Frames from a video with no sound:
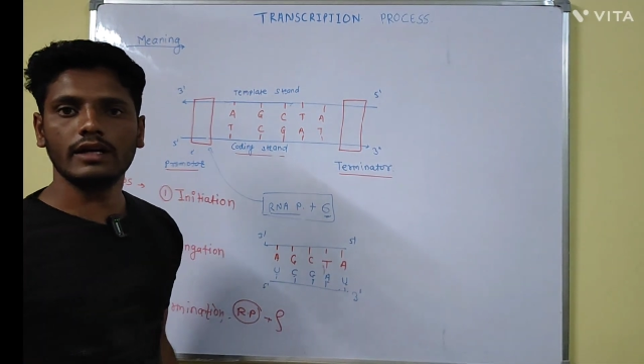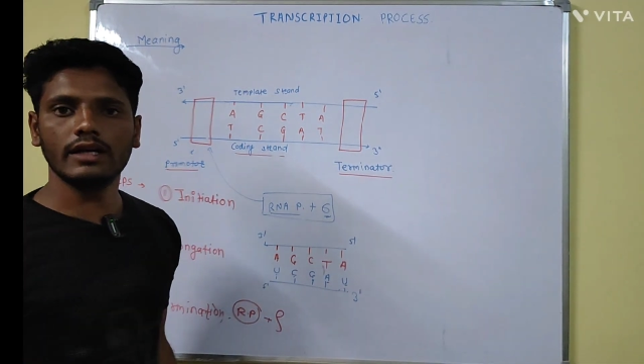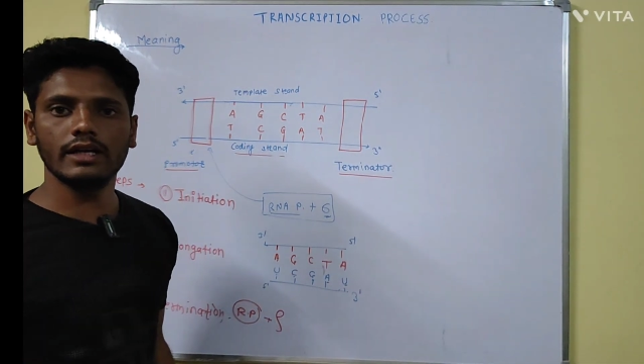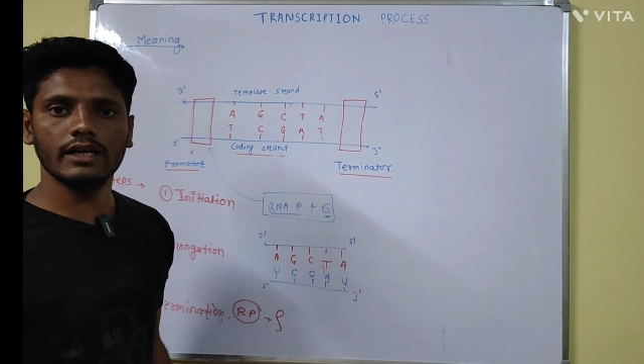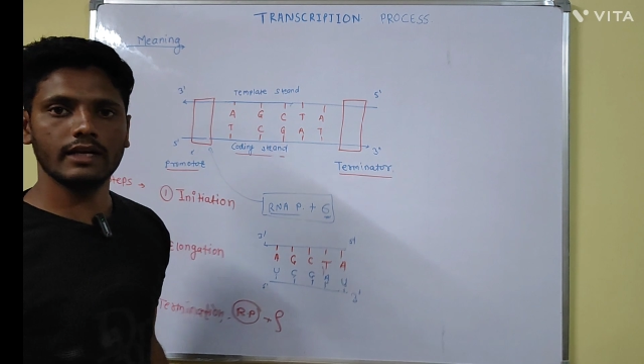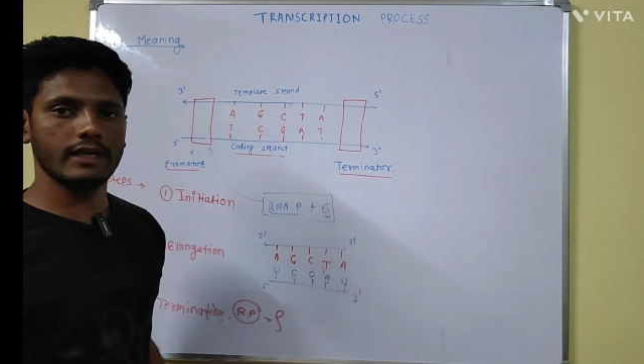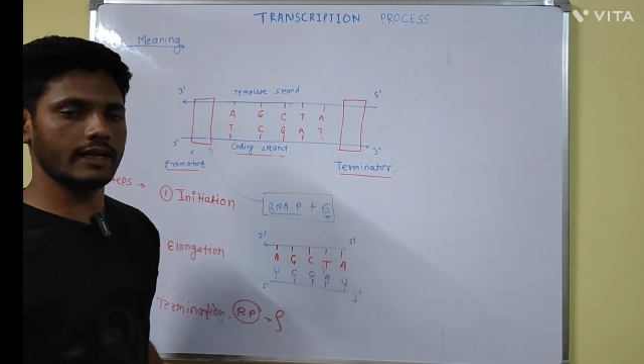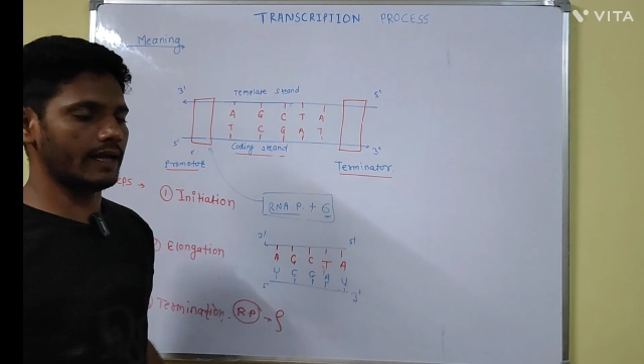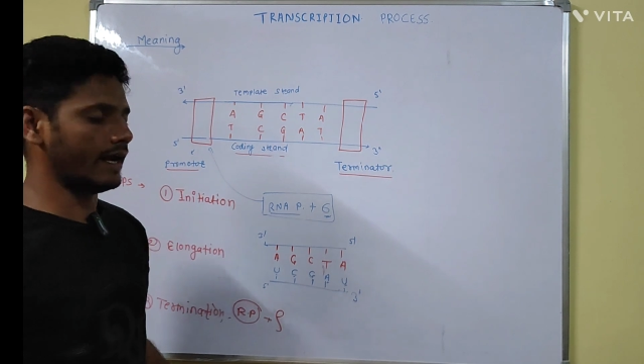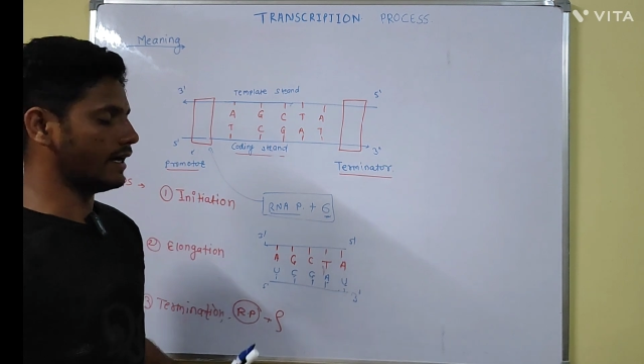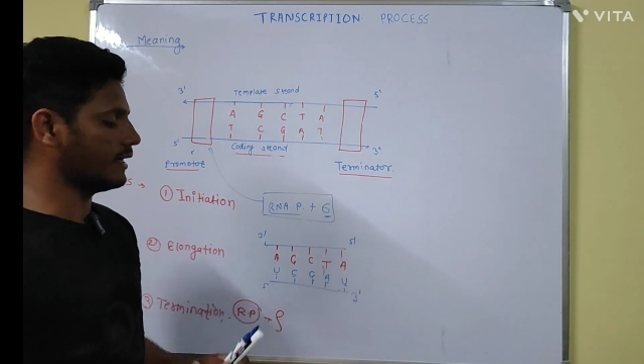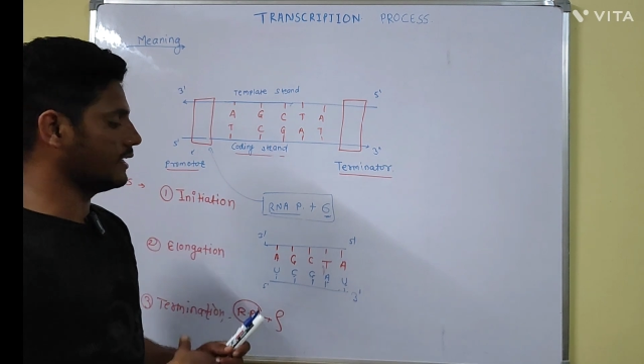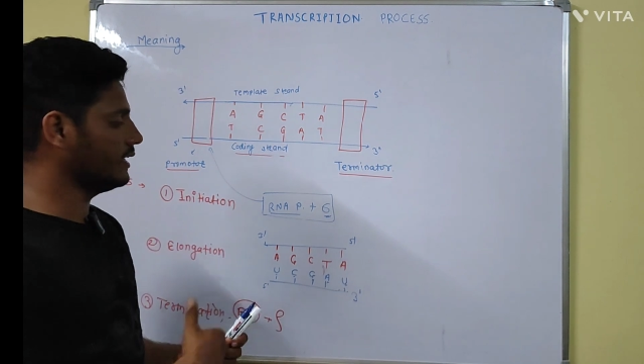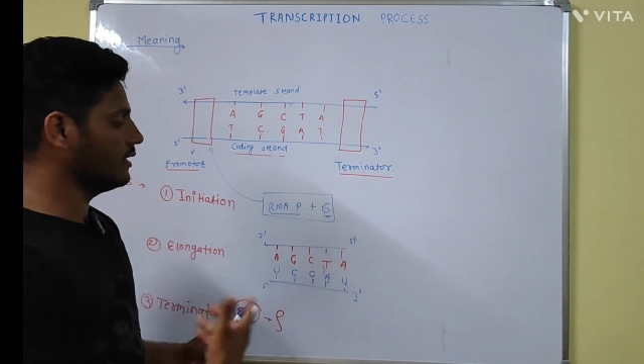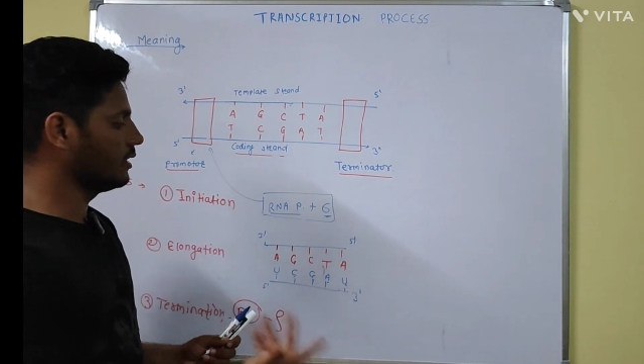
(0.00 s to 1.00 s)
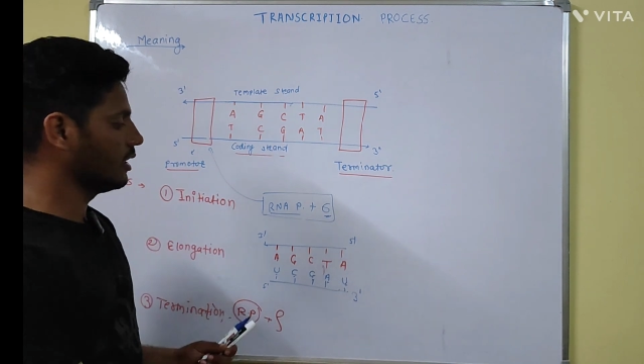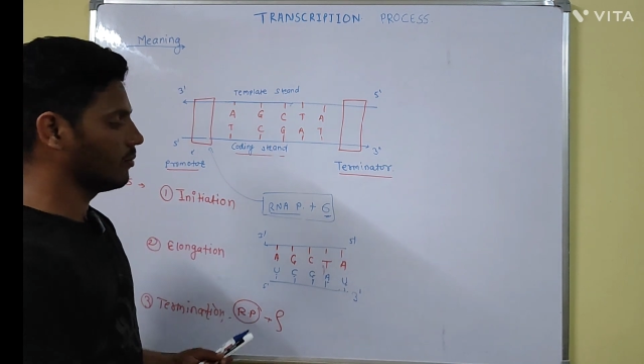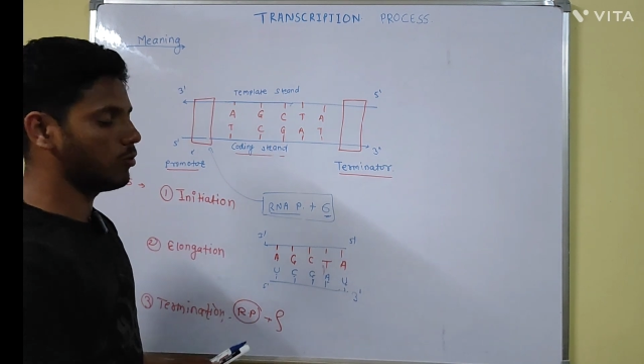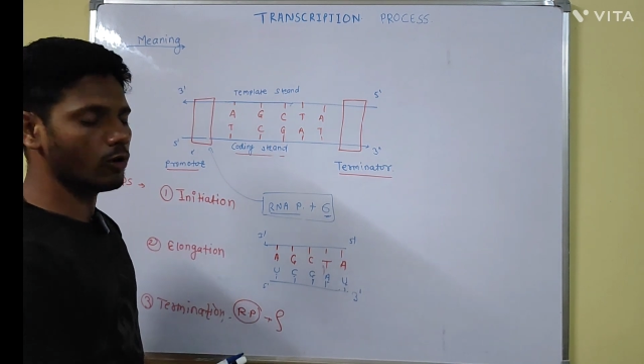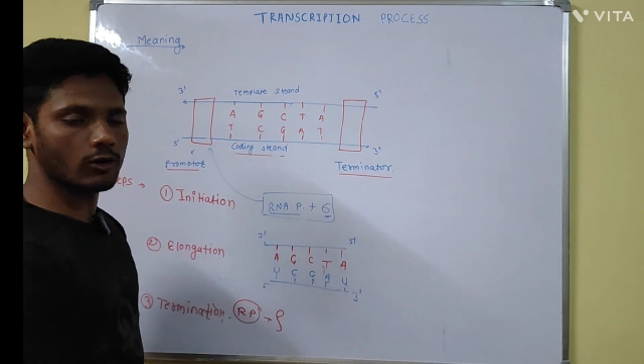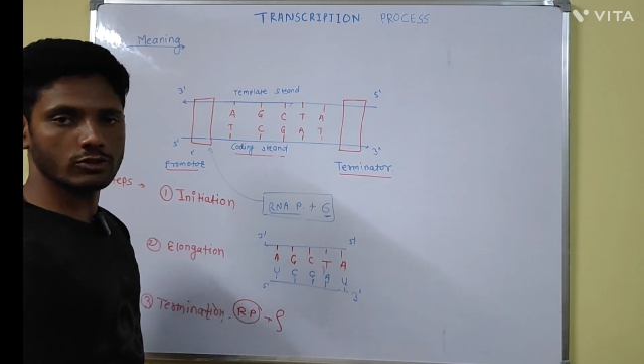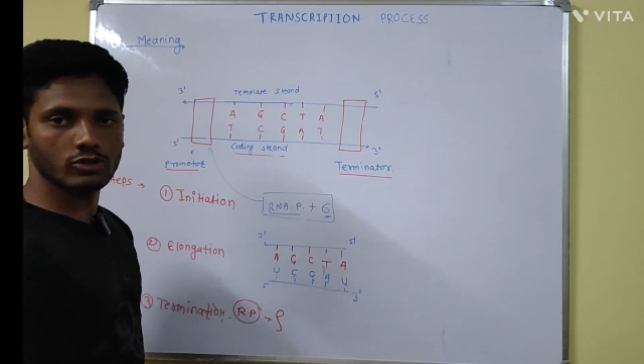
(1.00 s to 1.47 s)
DNA and it
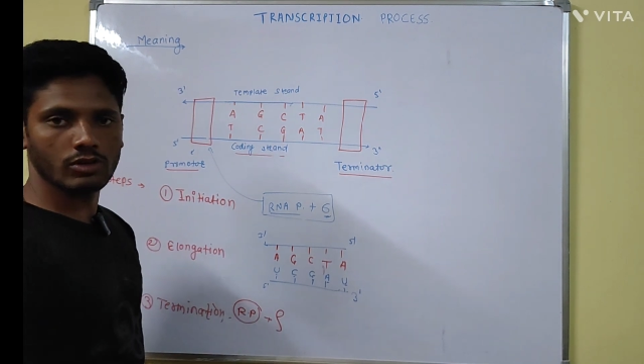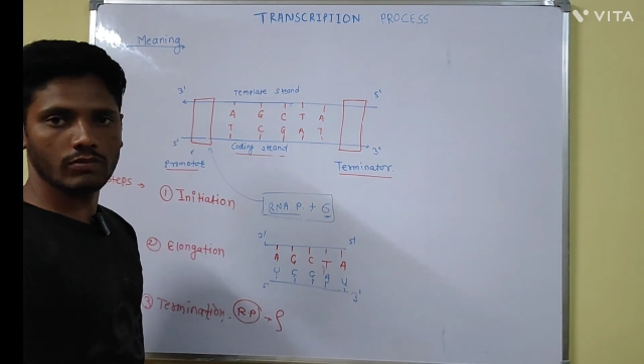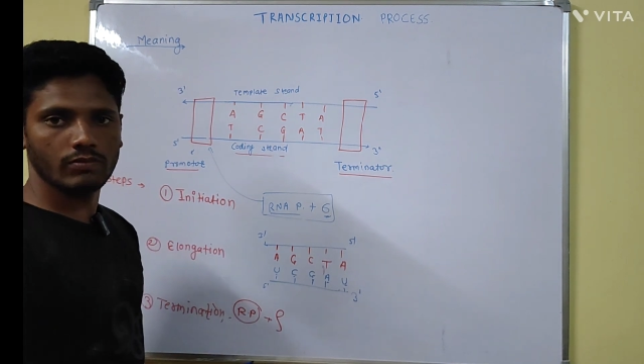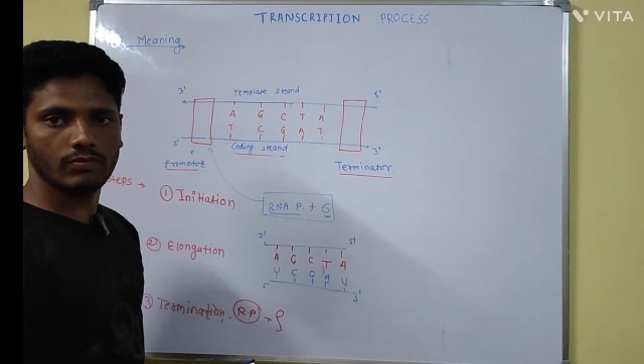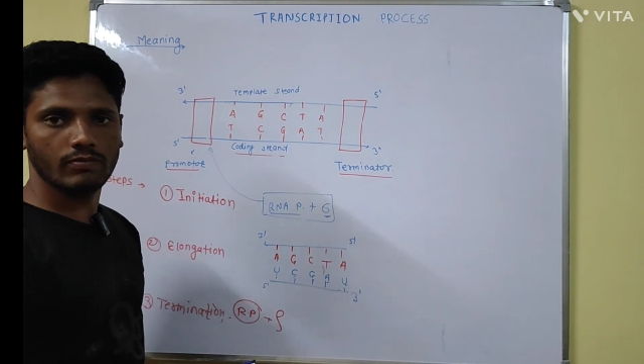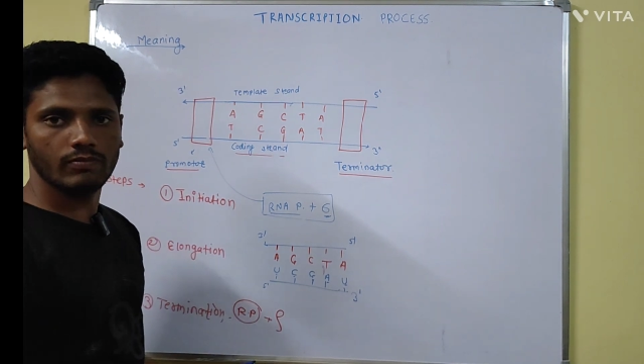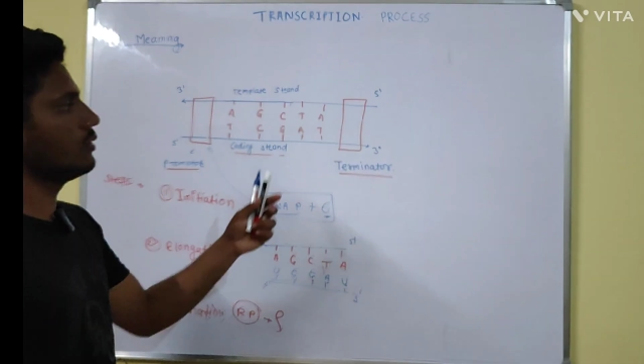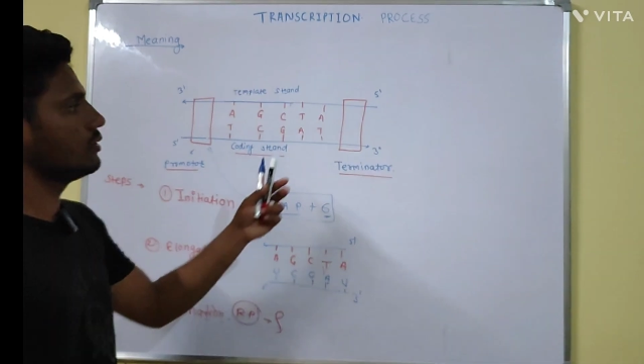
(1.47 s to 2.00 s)
falls off.